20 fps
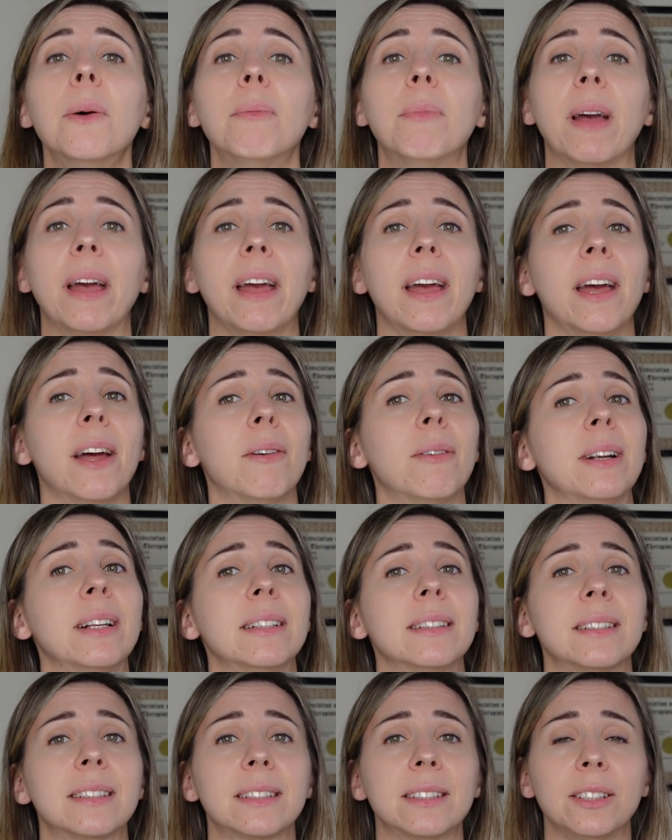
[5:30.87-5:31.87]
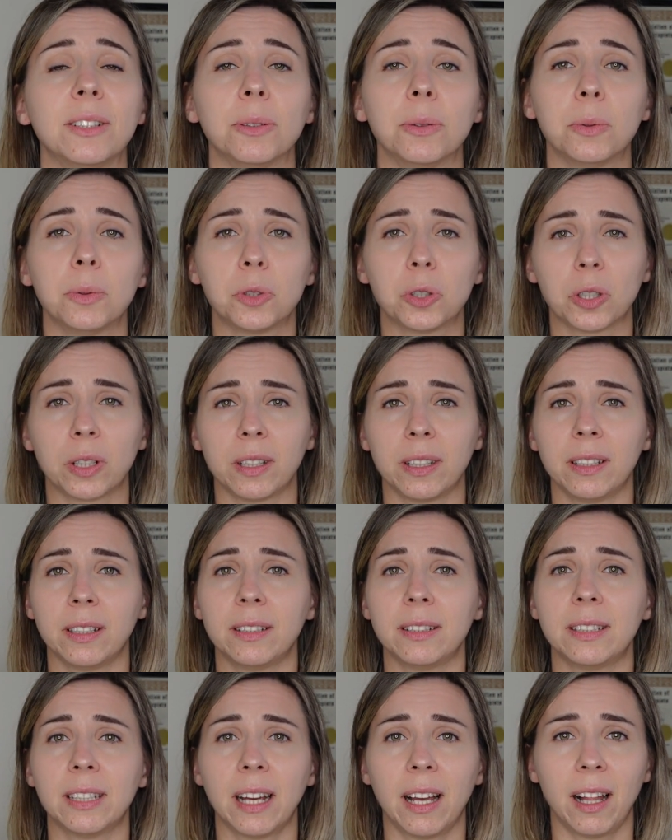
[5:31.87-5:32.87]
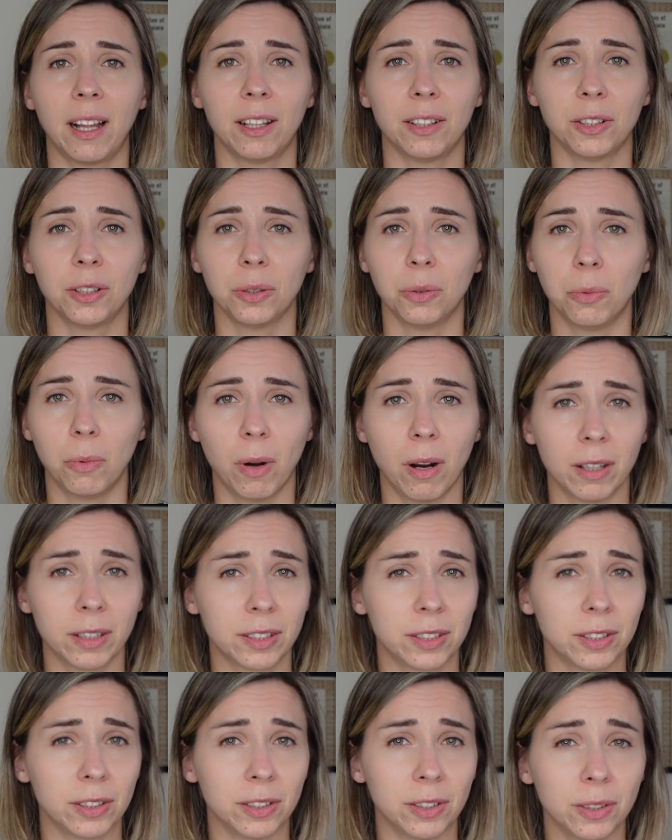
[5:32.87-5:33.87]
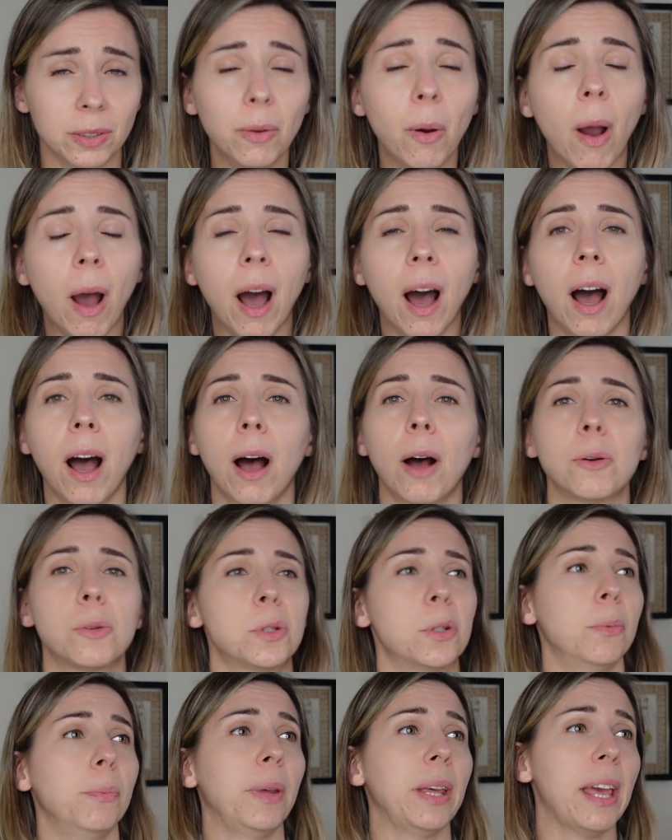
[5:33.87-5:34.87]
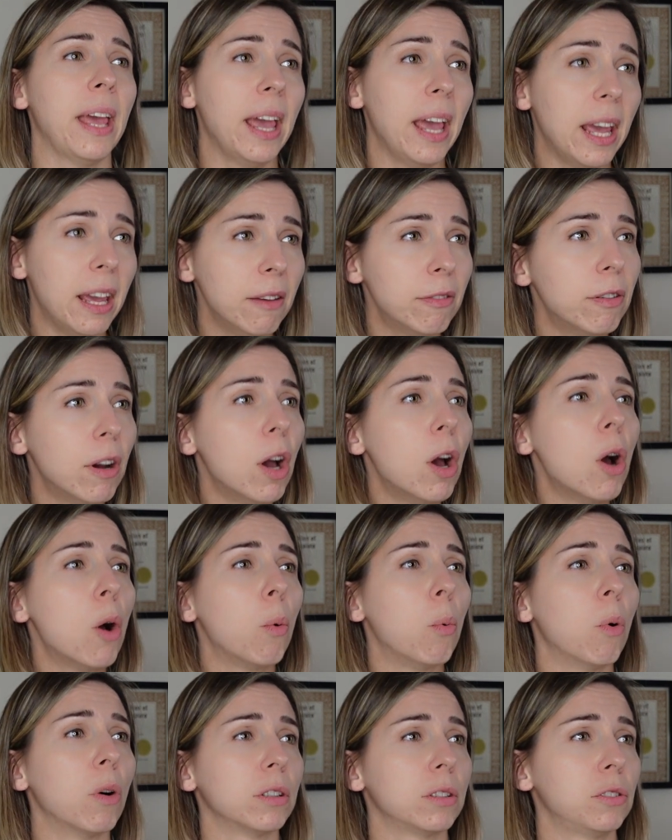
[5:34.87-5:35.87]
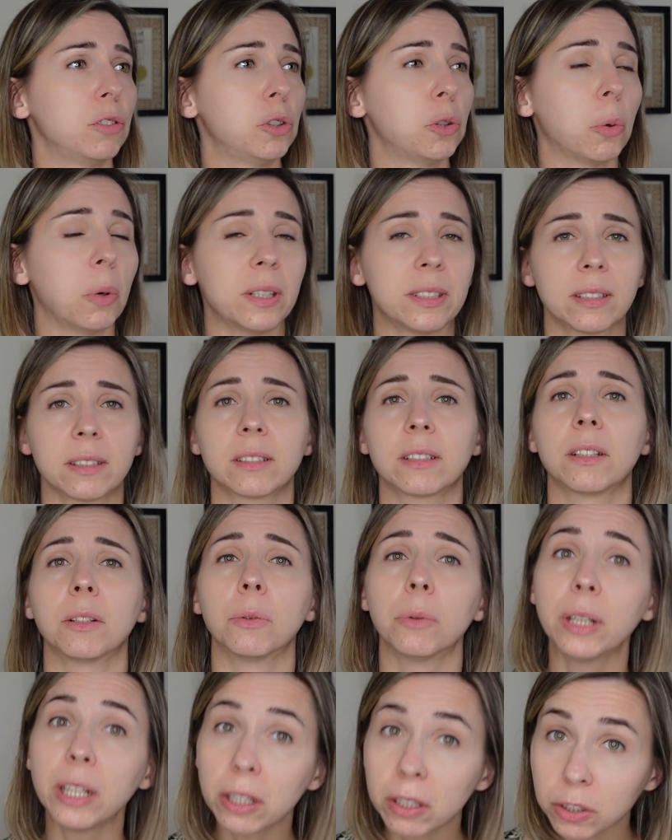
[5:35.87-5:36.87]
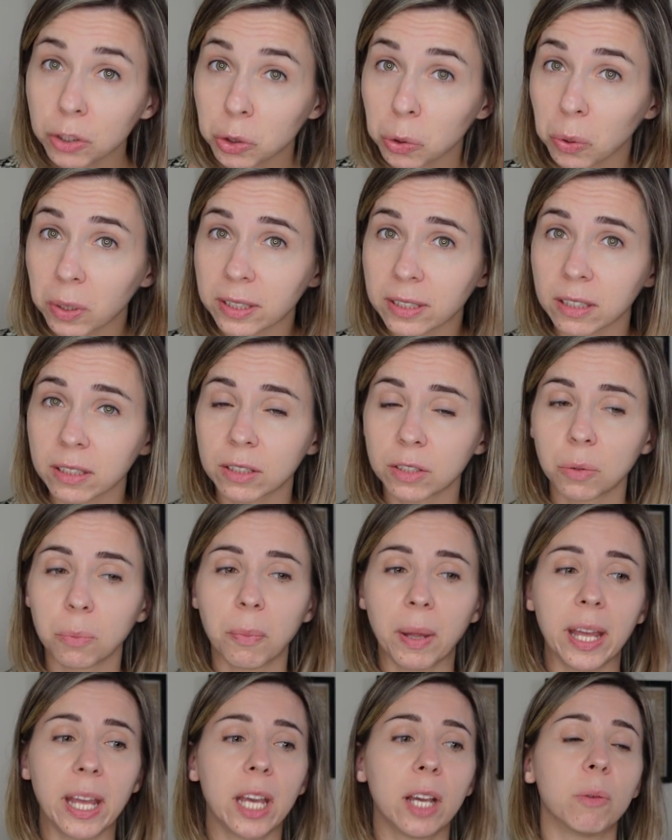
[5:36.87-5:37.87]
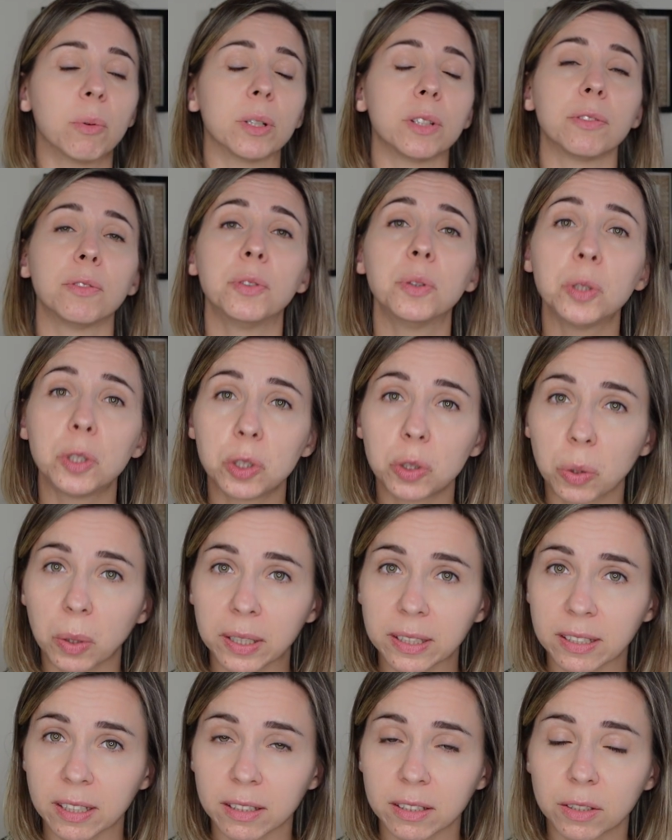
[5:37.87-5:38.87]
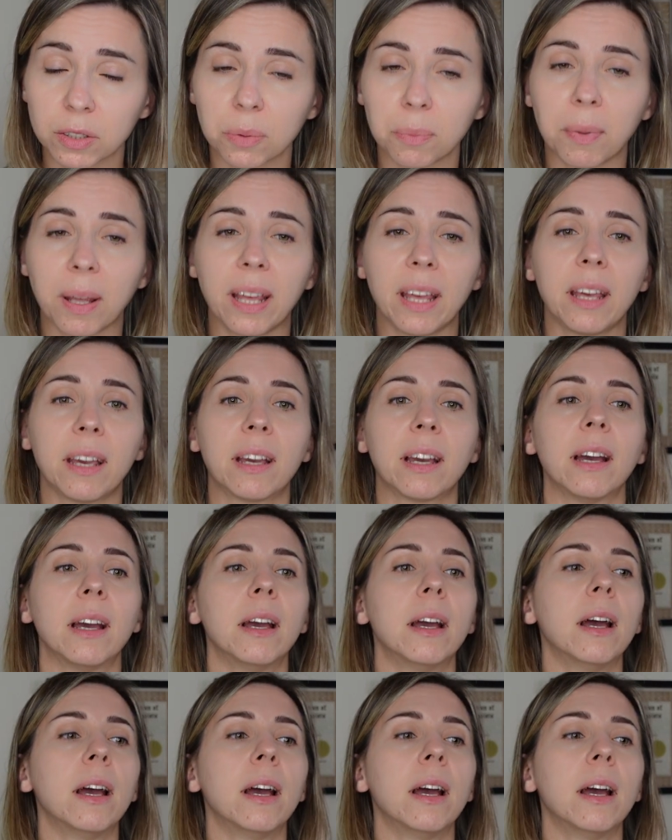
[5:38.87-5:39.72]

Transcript: parents usually tell you what to do, how to behave, what choices, career choices to make, what food choices to make,